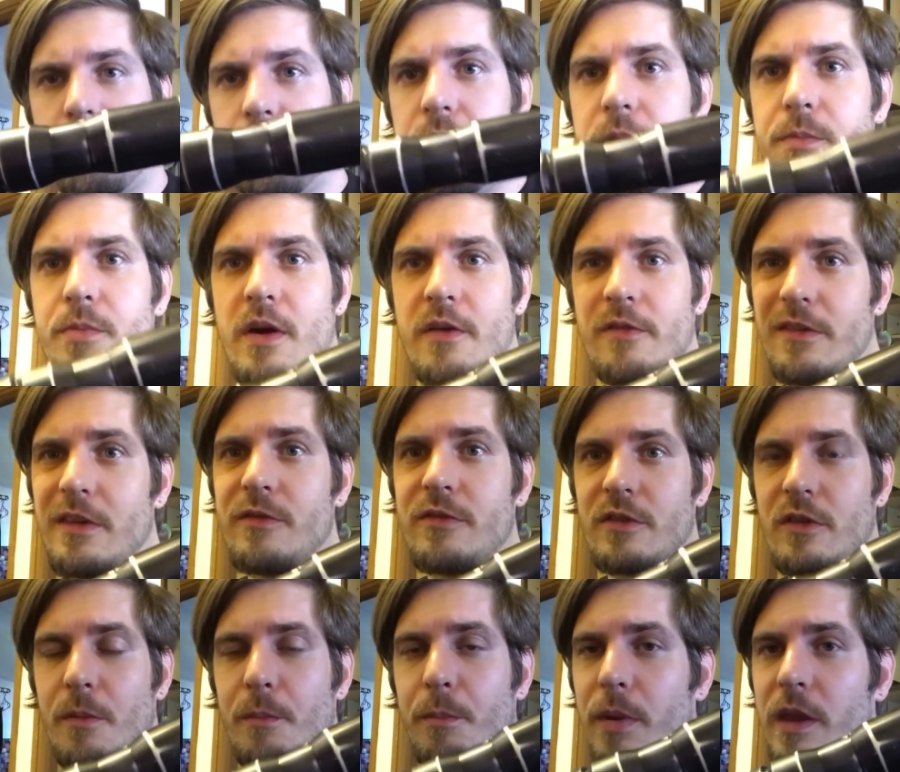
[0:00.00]
people have
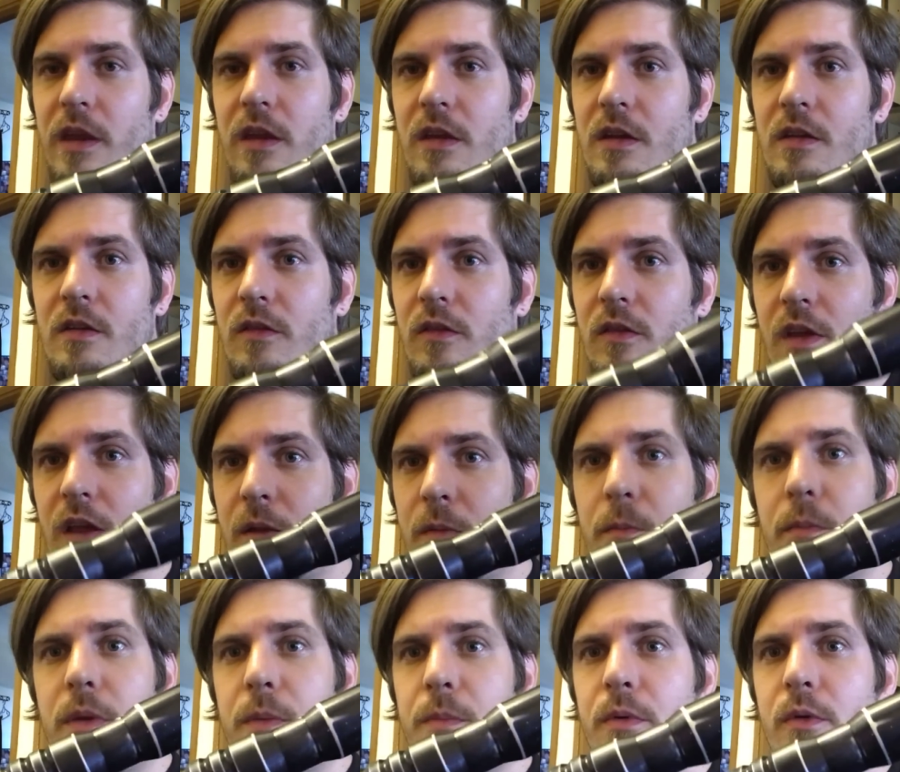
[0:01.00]
different opinions,
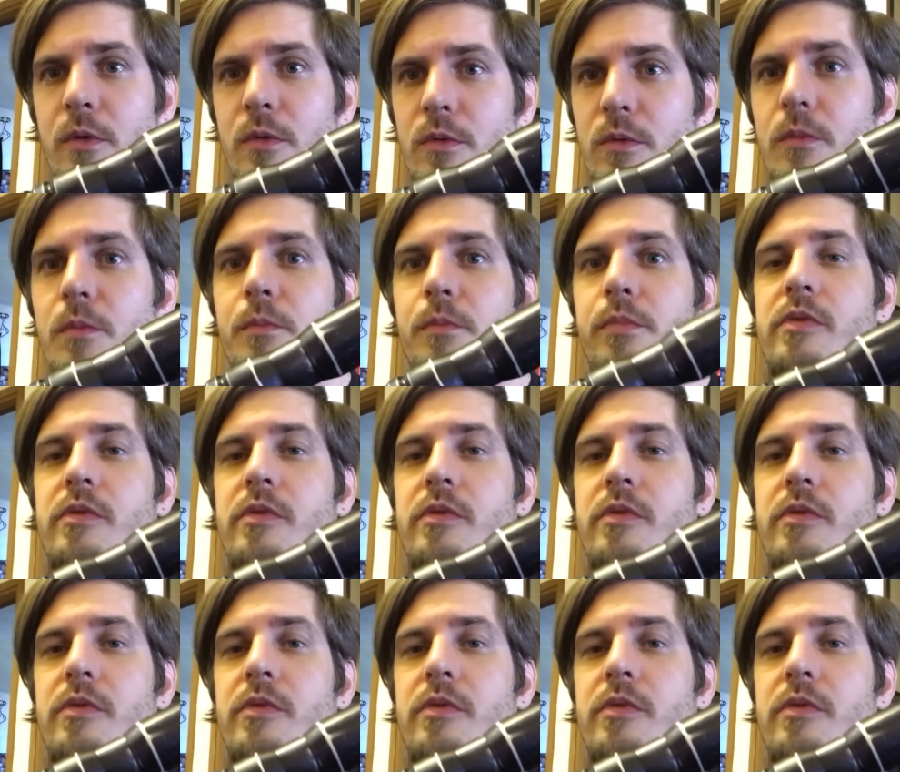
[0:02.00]
and people